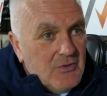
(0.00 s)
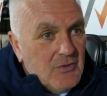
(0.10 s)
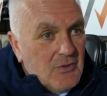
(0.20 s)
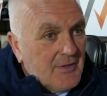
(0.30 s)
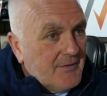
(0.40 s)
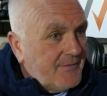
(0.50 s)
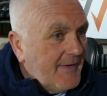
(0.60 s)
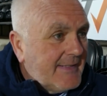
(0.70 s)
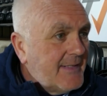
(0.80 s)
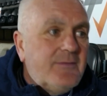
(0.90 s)
you can
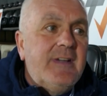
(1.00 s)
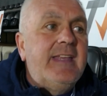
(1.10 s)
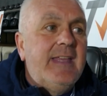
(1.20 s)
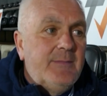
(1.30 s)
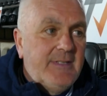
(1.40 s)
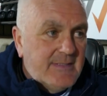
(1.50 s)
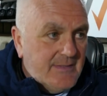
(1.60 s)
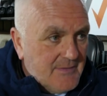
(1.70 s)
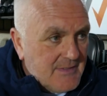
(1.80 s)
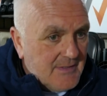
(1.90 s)
affect every game in this
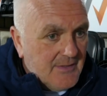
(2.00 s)
division.